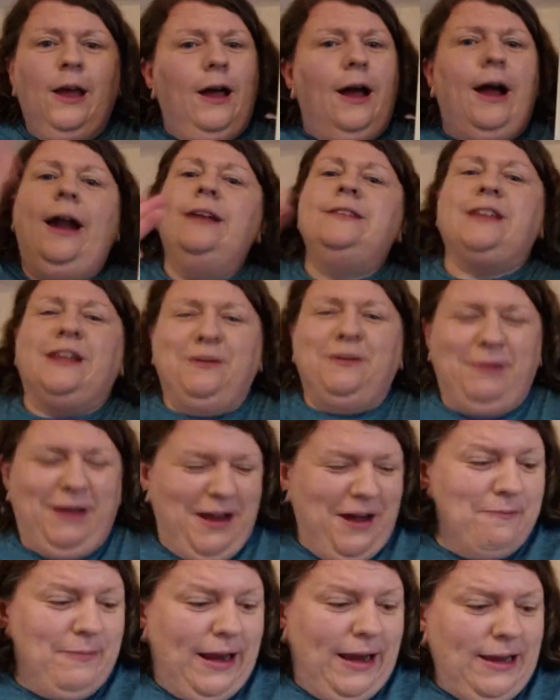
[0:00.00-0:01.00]
It's going to be
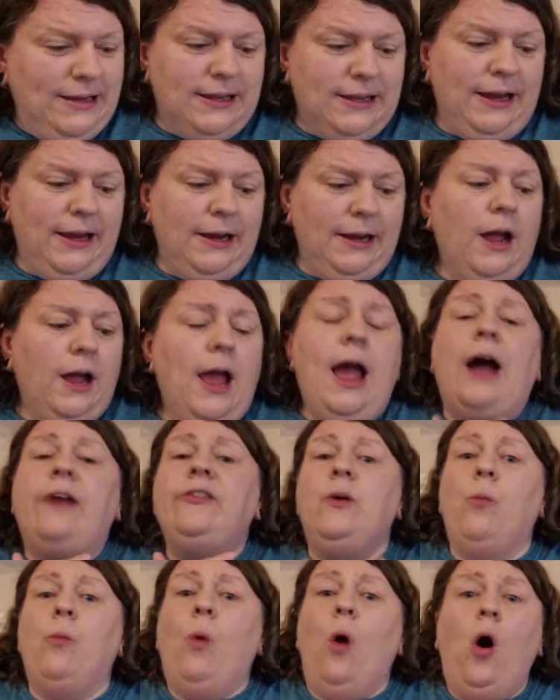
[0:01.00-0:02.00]
amazing.
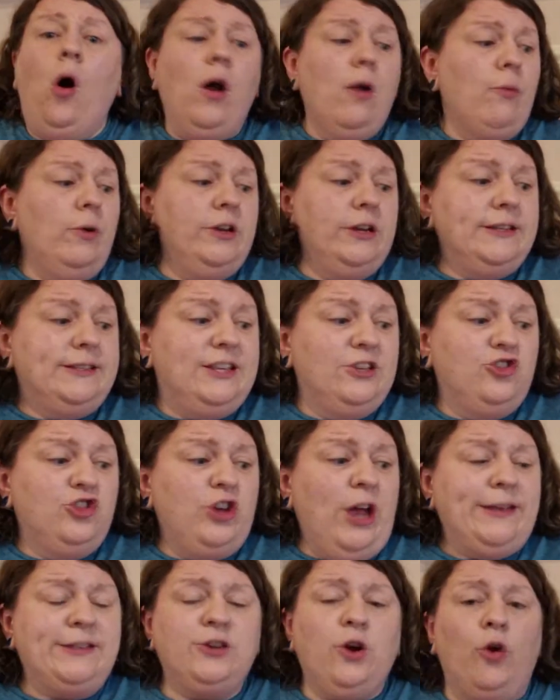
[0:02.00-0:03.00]
And then what I would
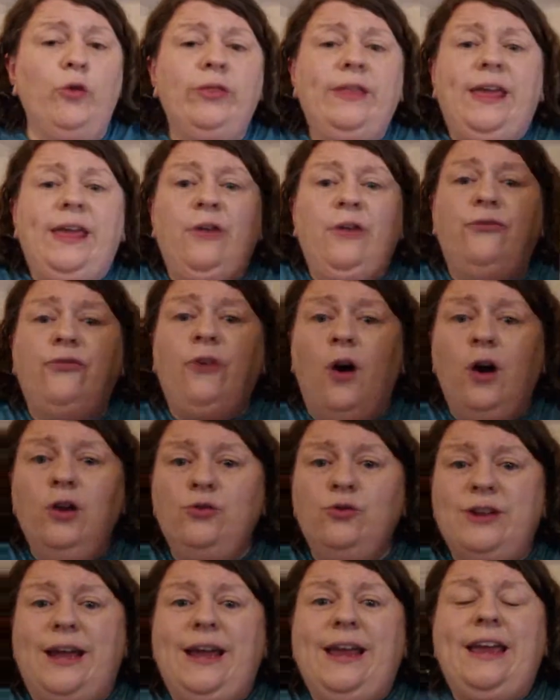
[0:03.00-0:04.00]
suggest on the
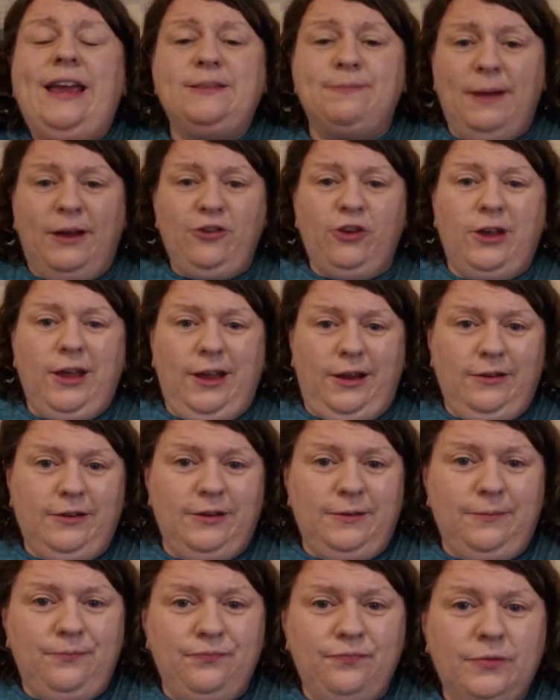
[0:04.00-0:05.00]
final day is Magic
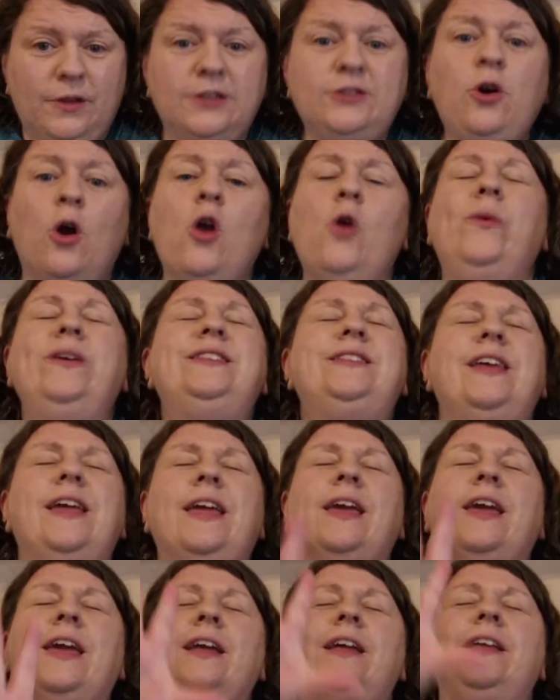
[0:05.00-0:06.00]
Kingdom, because I always
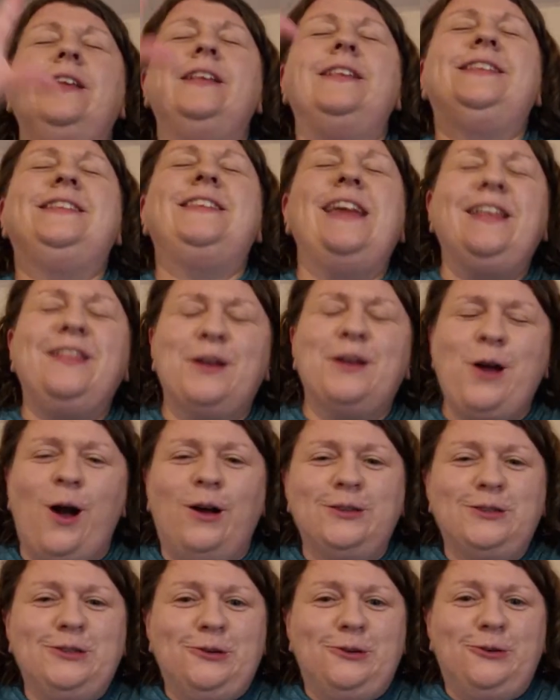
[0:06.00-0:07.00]
think seeing the
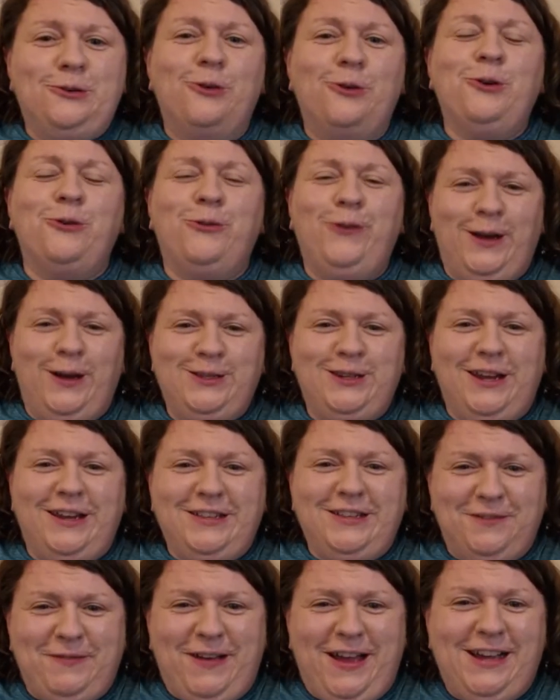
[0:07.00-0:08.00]
castle on your first day
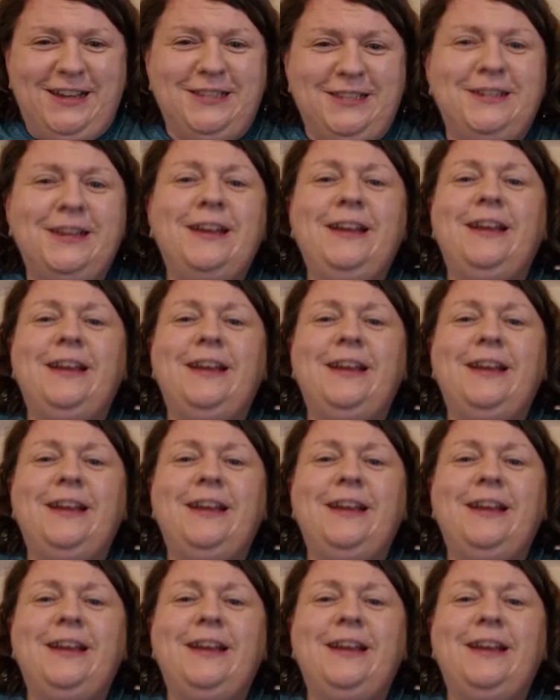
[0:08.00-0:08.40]
is the best,